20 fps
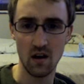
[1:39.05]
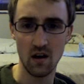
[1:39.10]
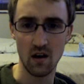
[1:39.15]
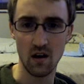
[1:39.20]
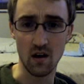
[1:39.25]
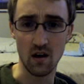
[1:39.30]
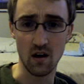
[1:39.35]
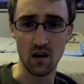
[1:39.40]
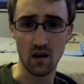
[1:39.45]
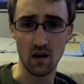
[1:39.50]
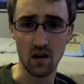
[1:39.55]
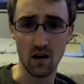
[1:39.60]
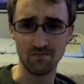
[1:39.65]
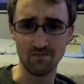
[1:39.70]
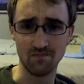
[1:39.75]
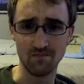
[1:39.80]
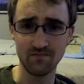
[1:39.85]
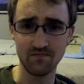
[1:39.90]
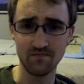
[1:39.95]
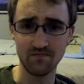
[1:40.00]

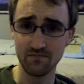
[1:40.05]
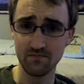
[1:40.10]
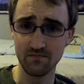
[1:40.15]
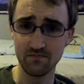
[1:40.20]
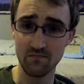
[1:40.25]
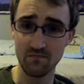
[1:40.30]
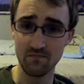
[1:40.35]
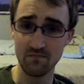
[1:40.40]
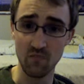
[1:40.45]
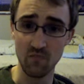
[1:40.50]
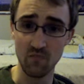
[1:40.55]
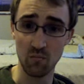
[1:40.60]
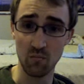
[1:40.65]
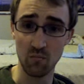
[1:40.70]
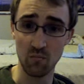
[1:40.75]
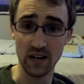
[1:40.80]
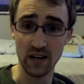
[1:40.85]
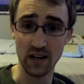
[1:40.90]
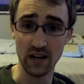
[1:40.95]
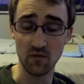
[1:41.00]
Um, but I
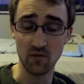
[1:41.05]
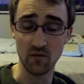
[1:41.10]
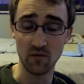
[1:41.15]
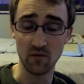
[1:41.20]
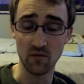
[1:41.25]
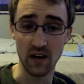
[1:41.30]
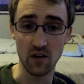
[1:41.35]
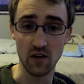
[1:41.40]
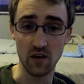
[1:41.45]
guess we'll find out.